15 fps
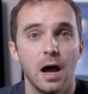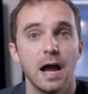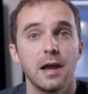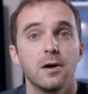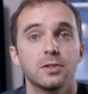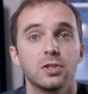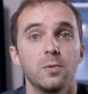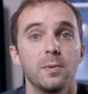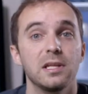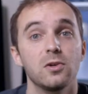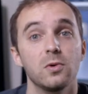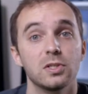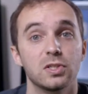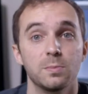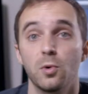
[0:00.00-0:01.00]
I also will be
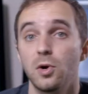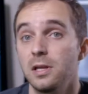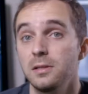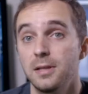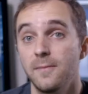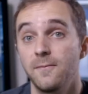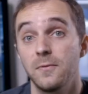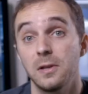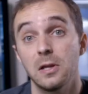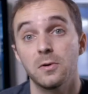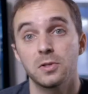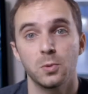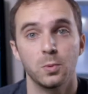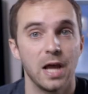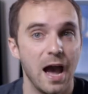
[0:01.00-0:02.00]
doing some more in-depth
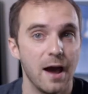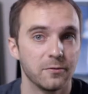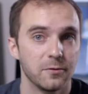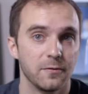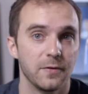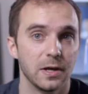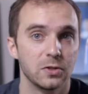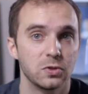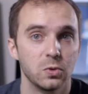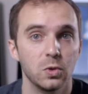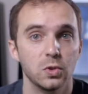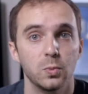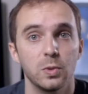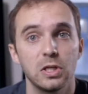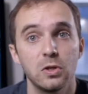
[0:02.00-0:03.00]
videos on what After Effects
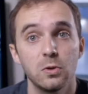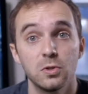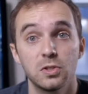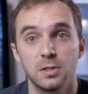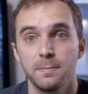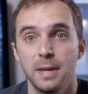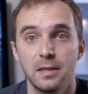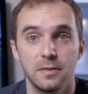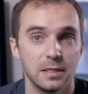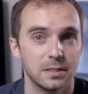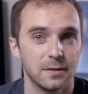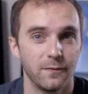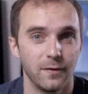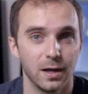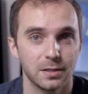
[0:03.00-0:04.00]
tools we use to make
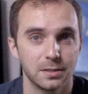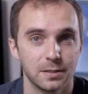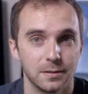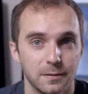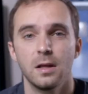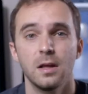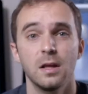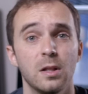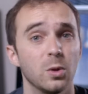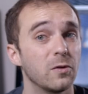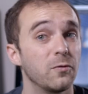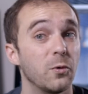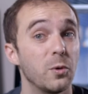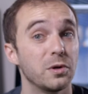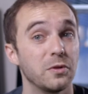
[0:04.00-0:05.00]
these effects.
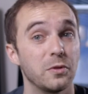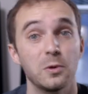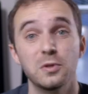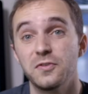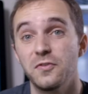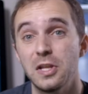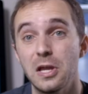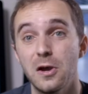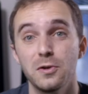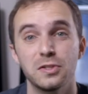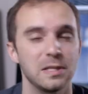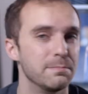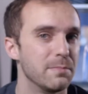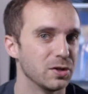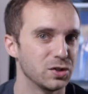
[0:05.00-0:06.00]
Look forward to those videos
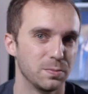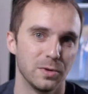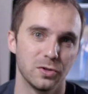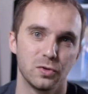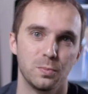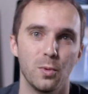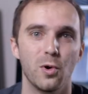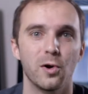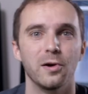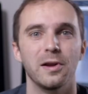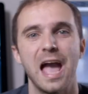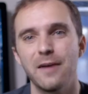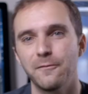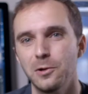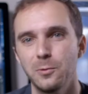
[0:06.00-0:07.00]
and much more
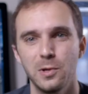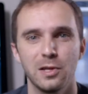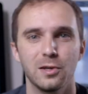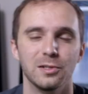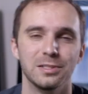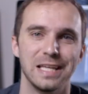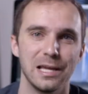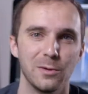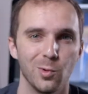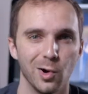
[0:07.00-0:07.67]
every week on Take